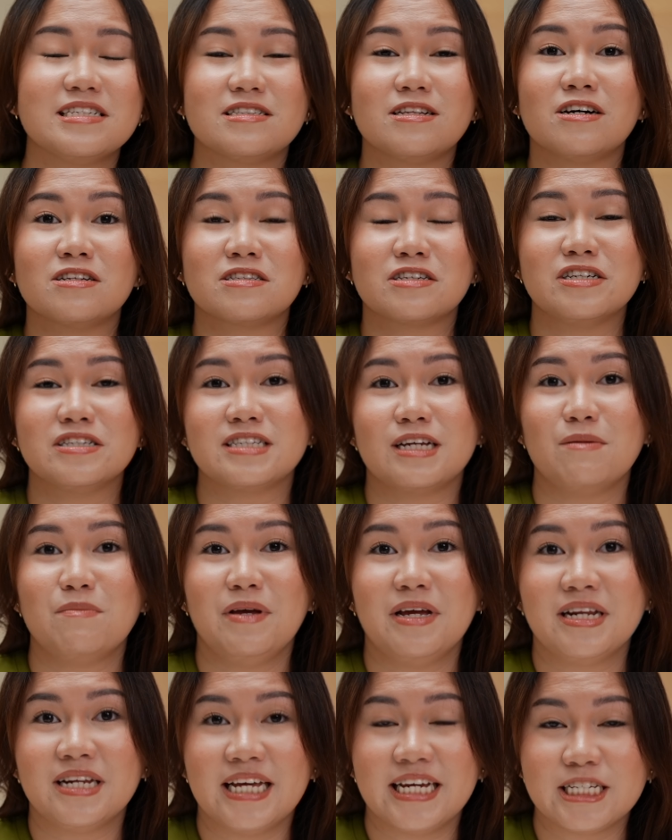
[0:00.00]
stutters
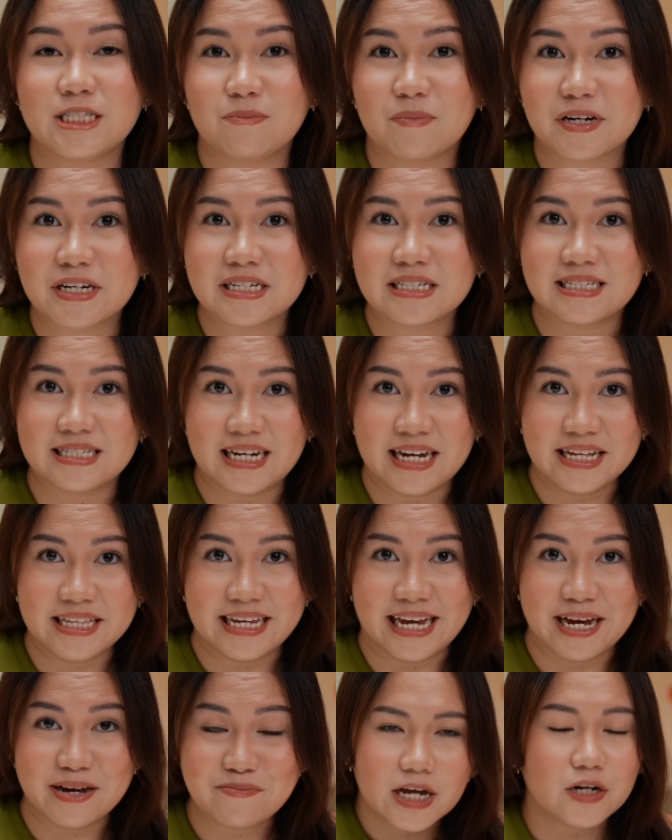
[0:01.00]
kaming na-experience sa
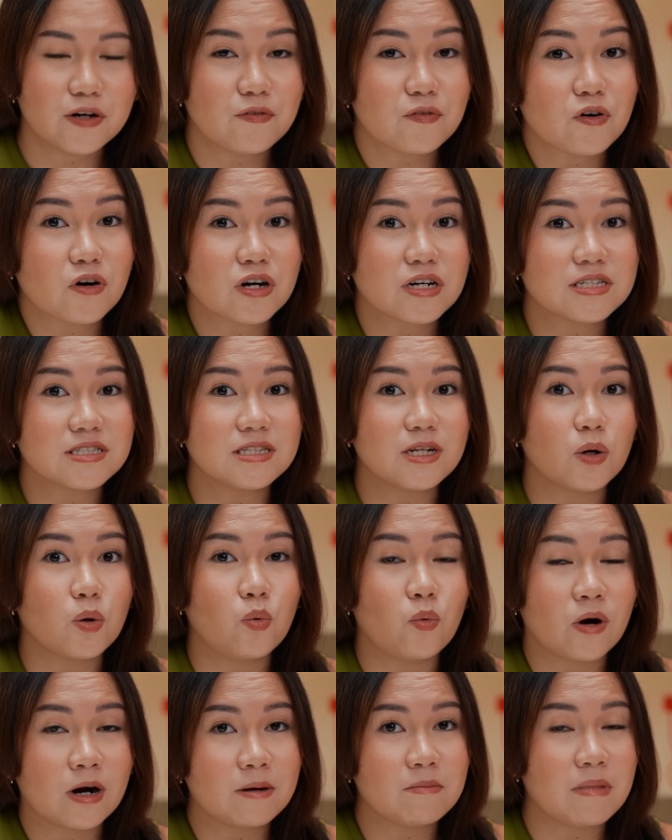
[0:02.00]
kanya. And of course,
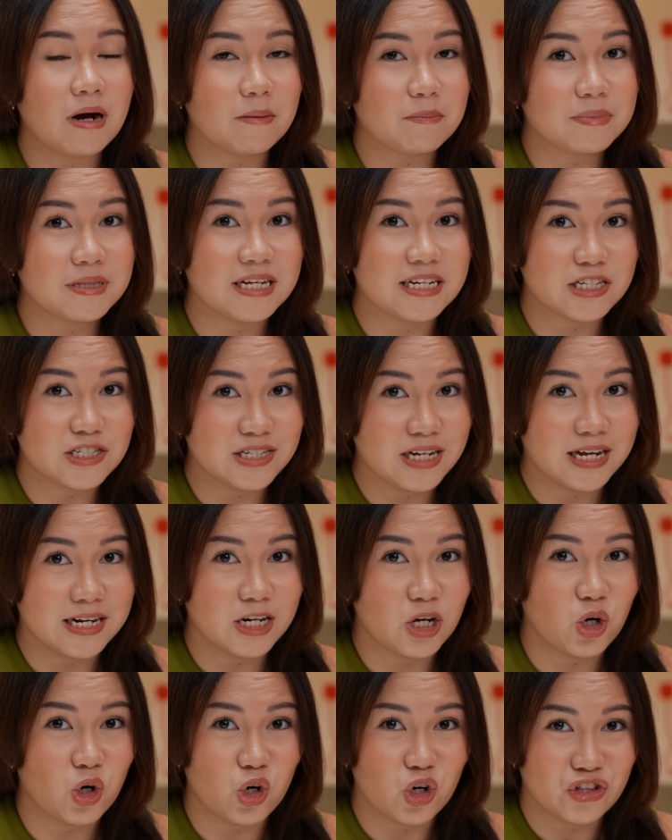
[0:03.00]
nag-warm up din siya
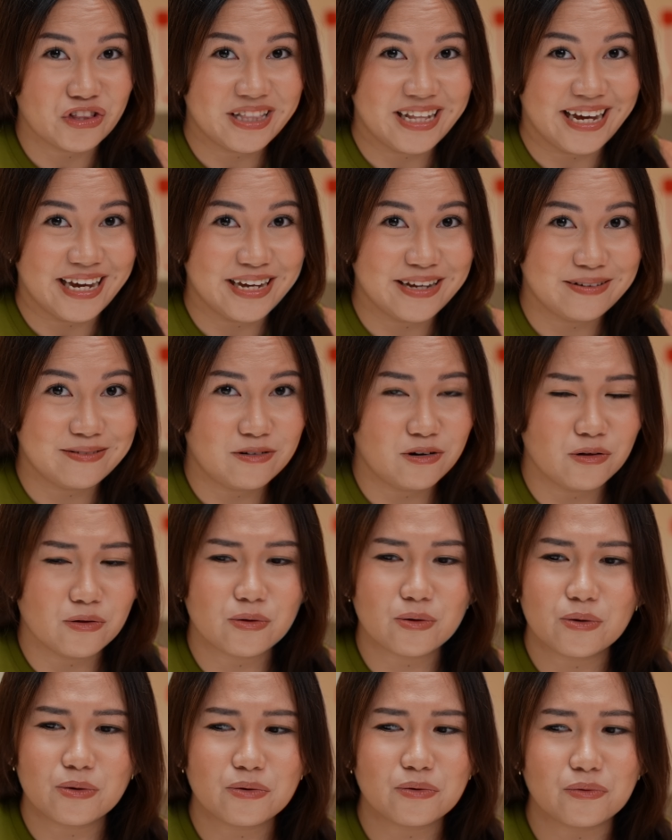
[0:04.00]
ng onte.
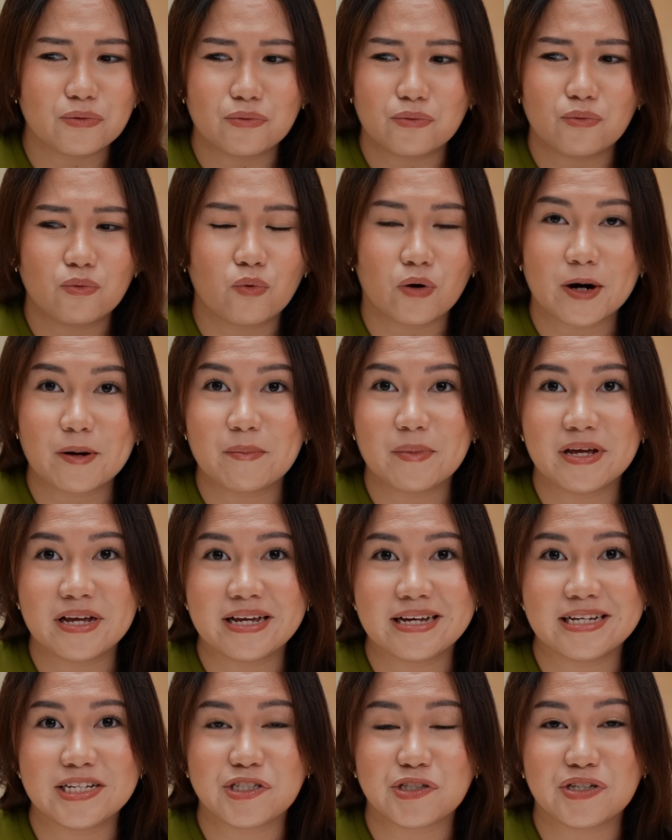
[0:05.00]
Although, warming
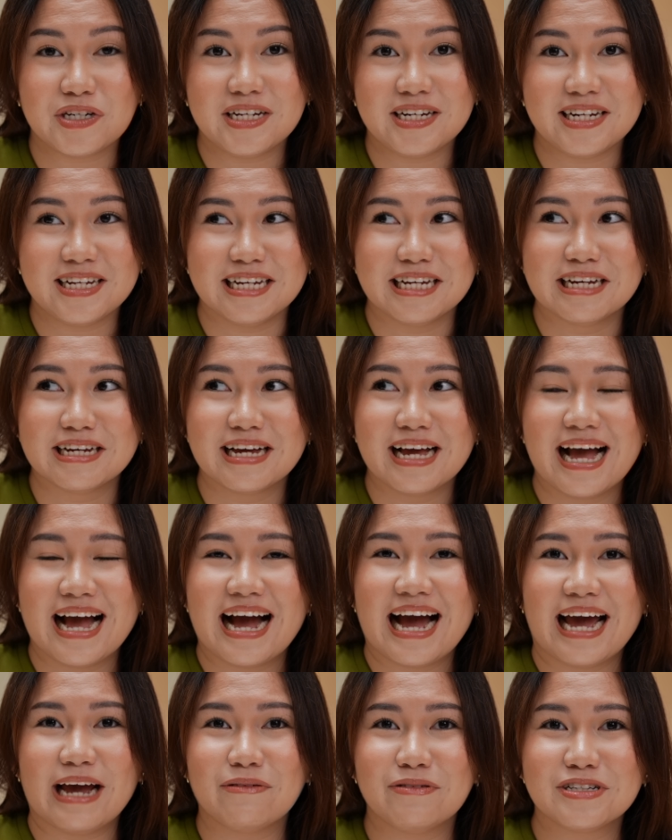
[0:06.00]
is really,
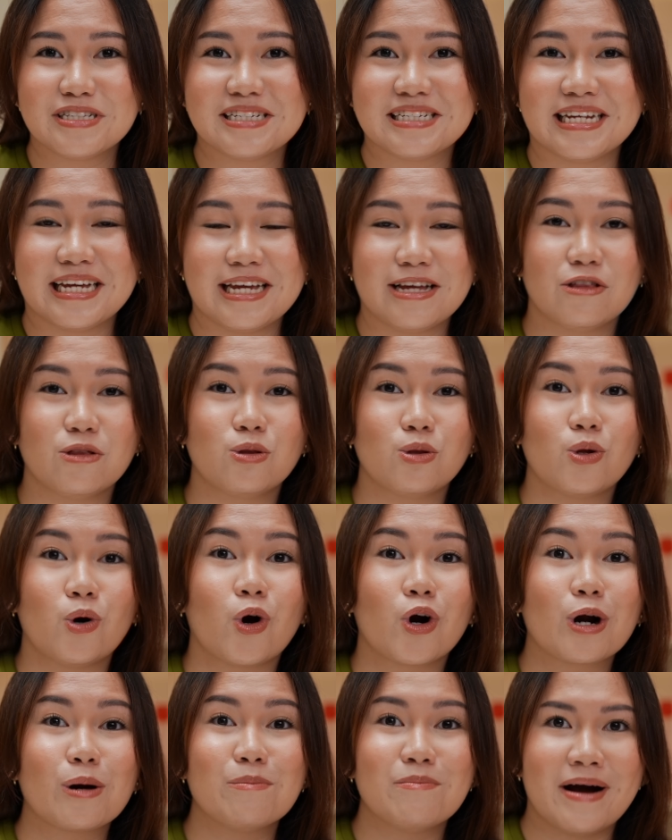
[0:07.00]
I would say,
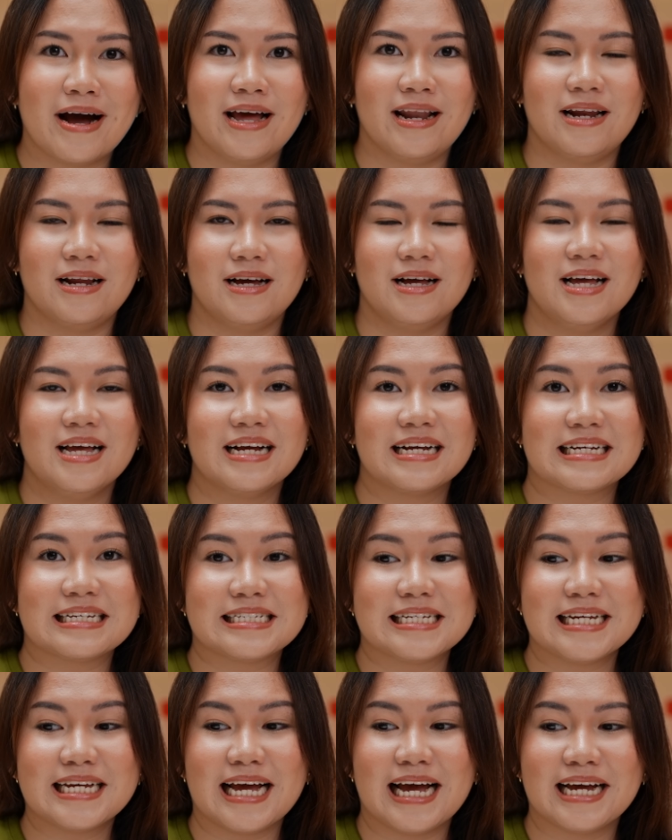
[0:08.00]
normal.
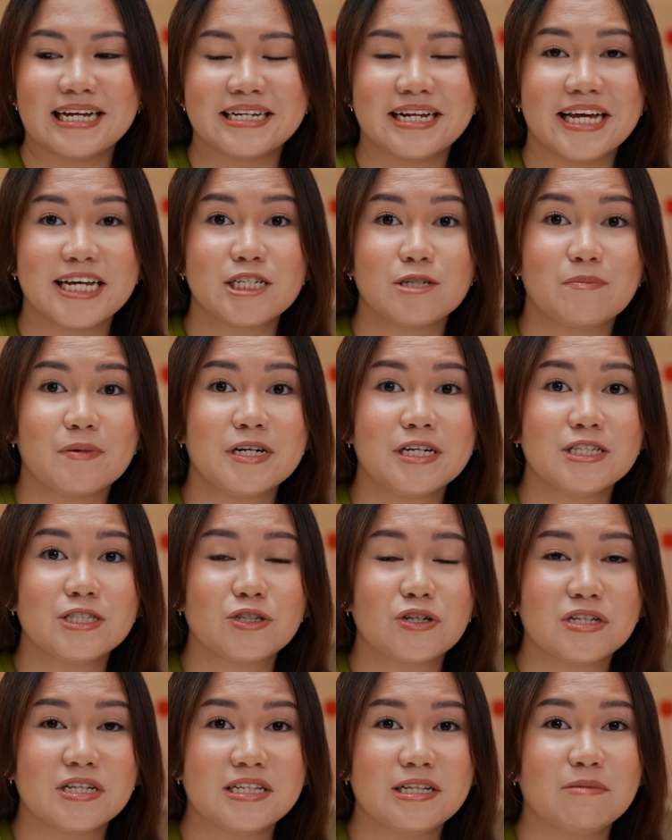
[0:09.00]
Kasi nga, na-experience
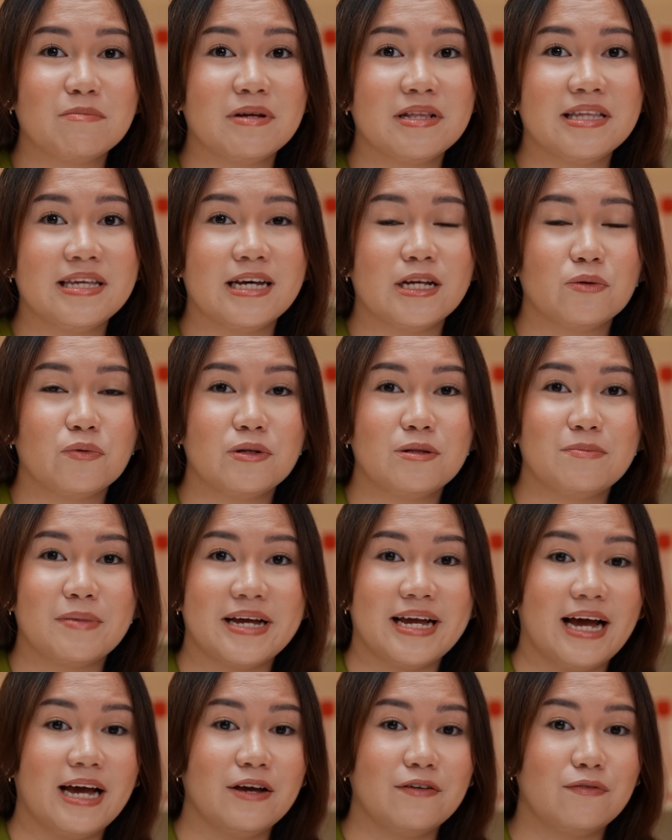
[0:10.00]
ko din naman yan with
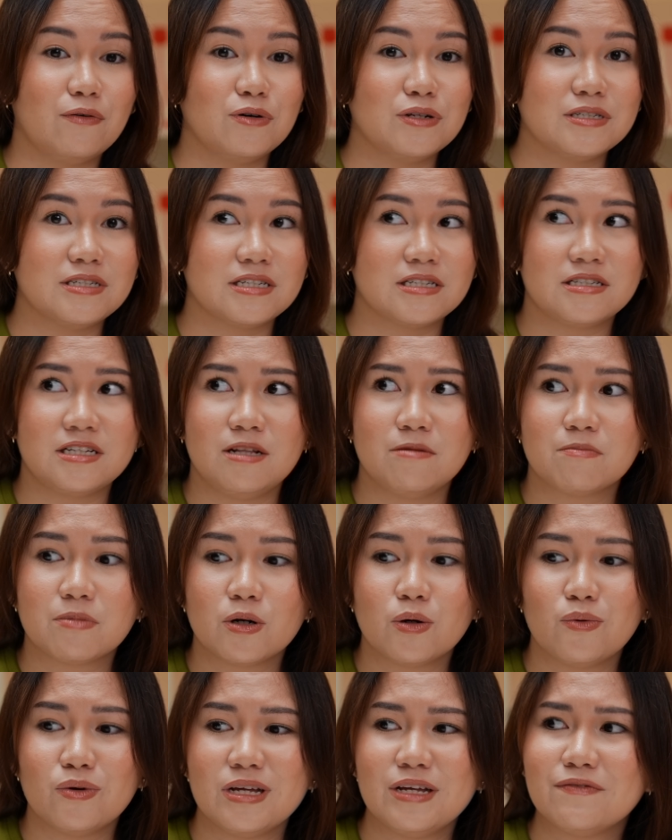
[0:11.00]
my iPhone 16
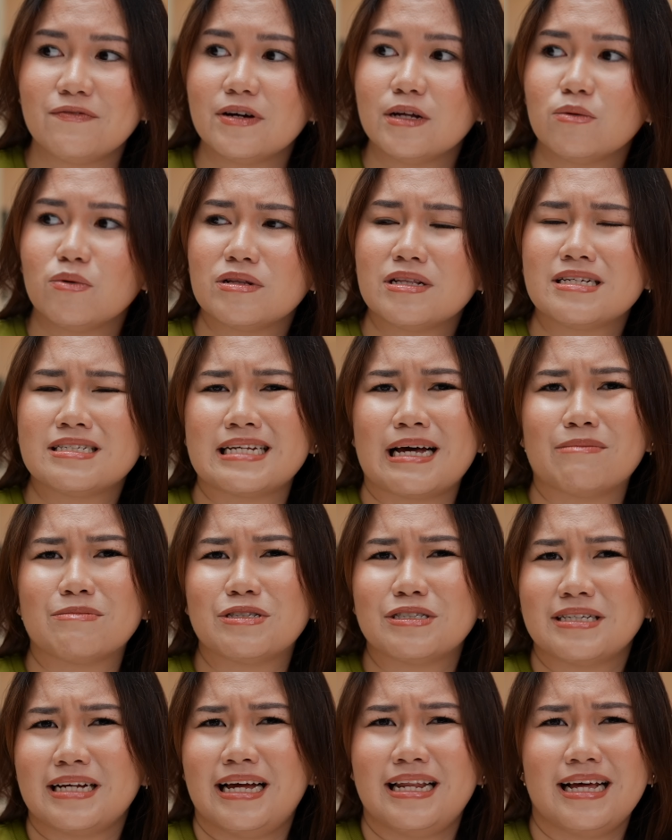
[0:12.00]
Pro, even with the
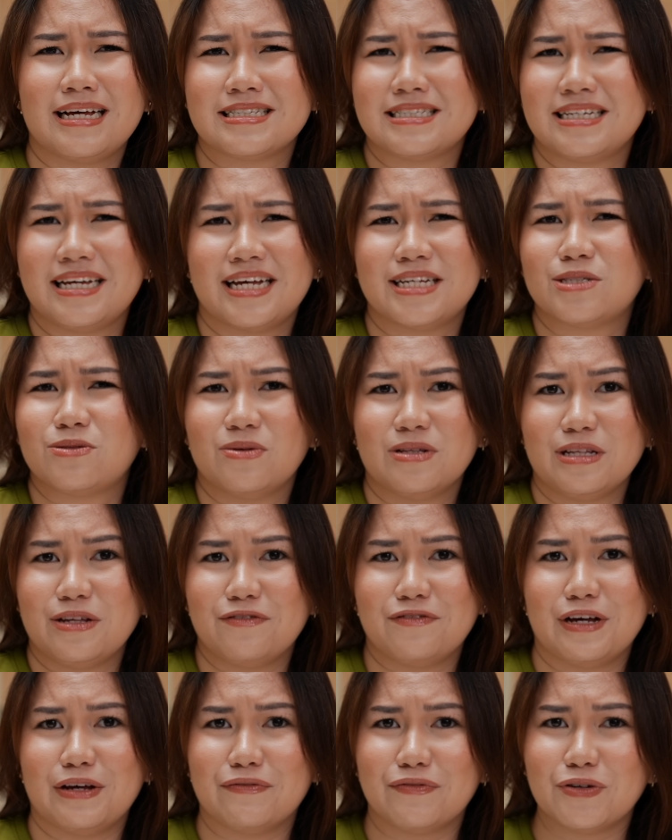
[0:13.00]
Samsung Galaxy
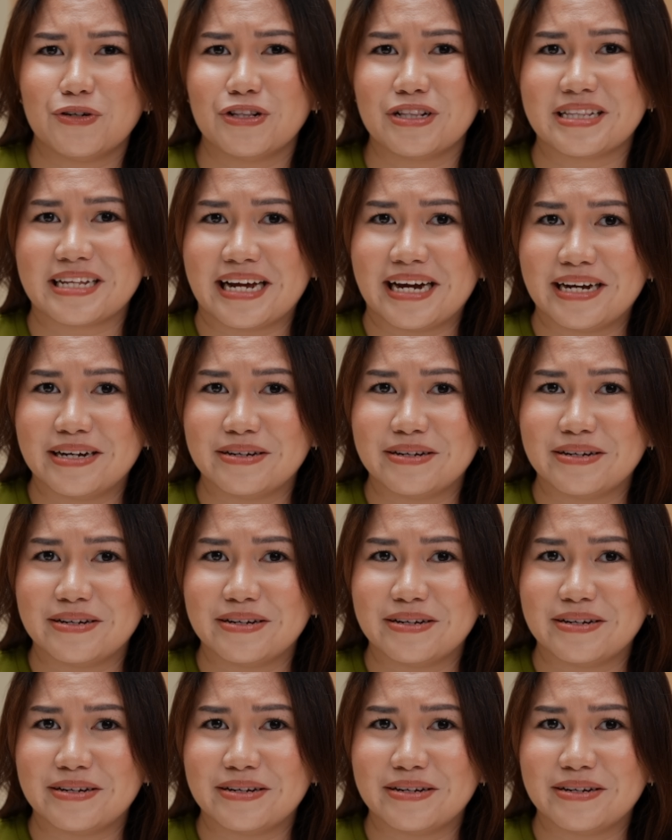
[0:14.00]
S25 Ultra.